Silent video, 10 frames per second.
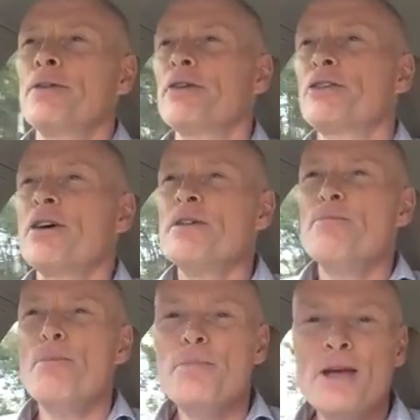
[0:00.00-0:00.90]
There's
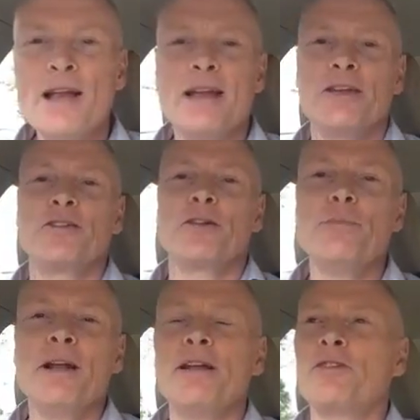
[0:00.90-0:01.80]
millions and
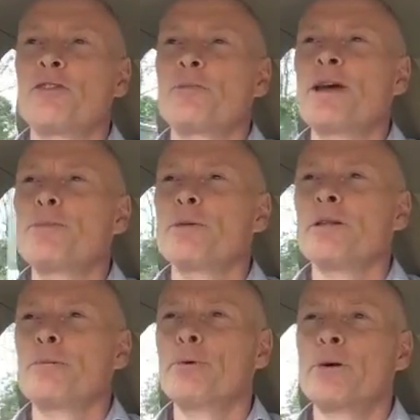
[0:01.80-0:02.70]
millions of people
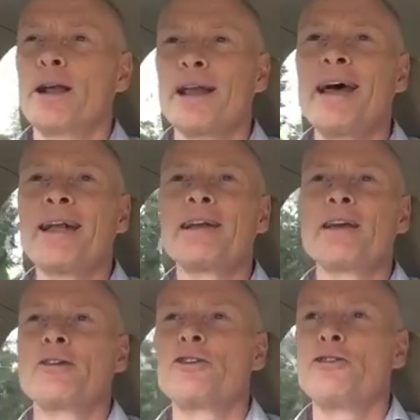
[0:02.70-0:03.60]
that will gladly
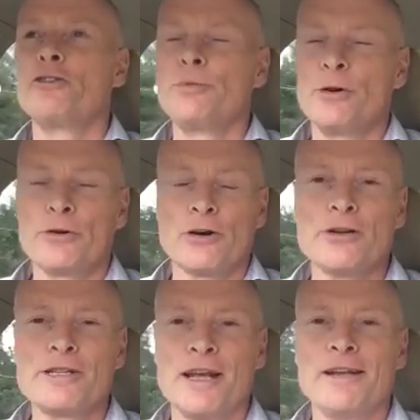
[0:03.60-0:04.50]
consume your
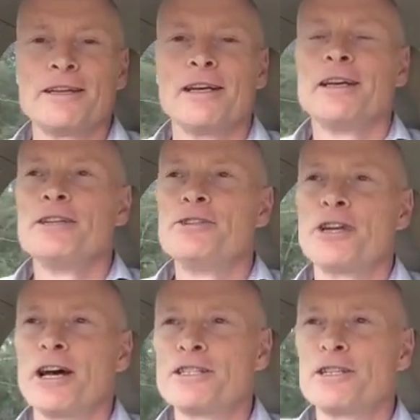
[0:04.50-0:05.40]
content
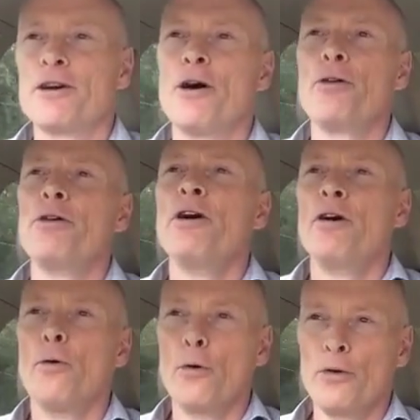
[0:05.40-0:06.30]
just on
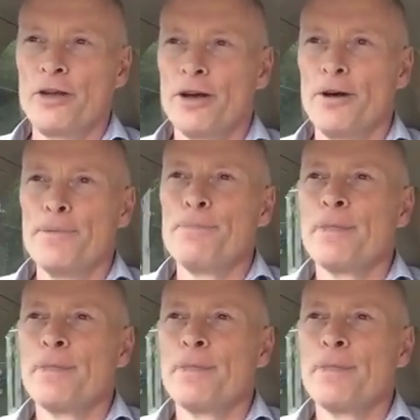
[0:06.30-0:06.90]
audio.